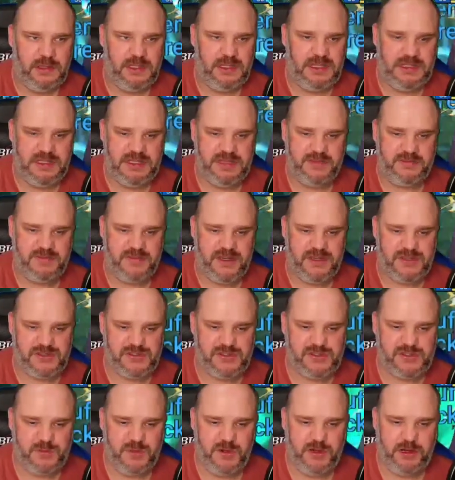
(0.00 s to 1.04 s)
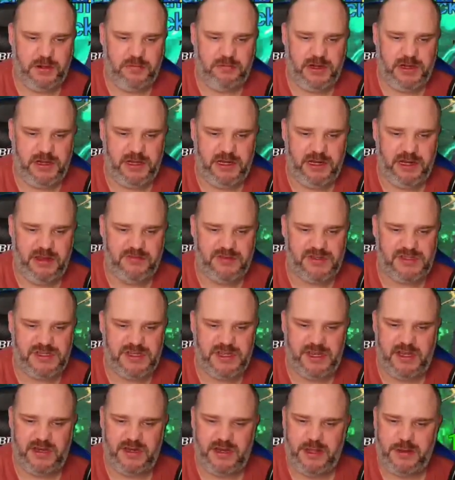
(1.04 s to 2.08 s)
Is it the fastest spider run you'll ever
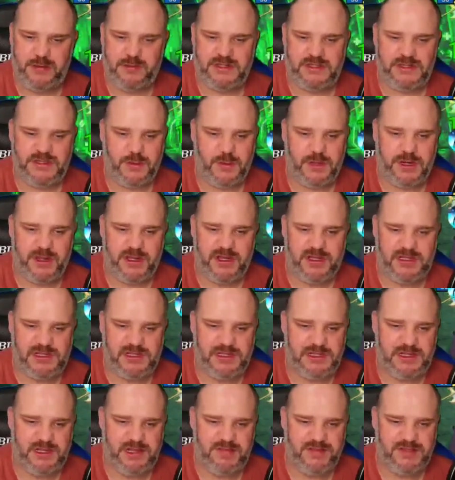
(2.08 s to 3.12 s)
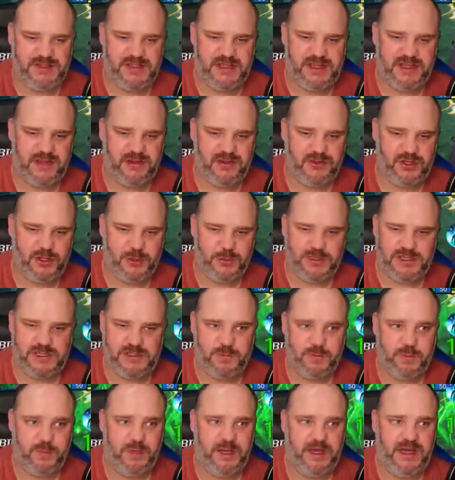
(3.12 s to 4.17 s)
see? No, it's not one of these 11-second
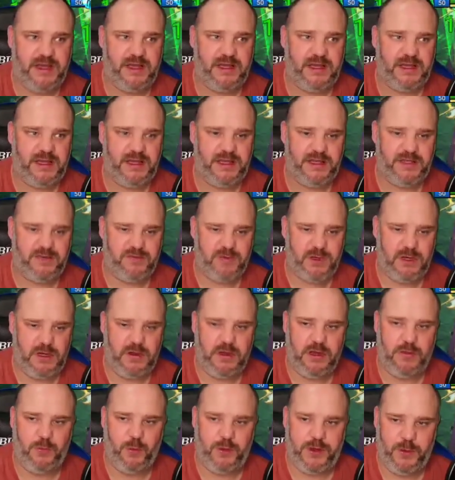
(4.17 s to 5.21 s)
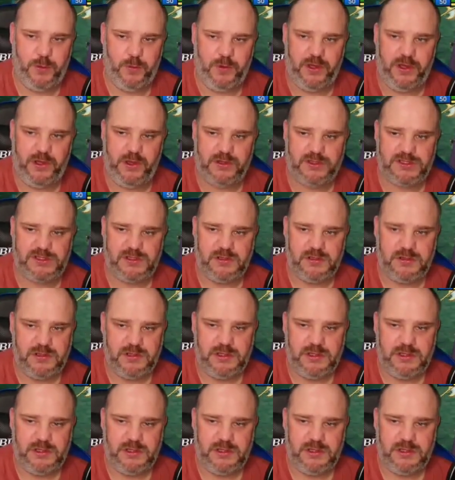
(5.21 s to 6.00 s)
jobbies, but it's reliable and it works.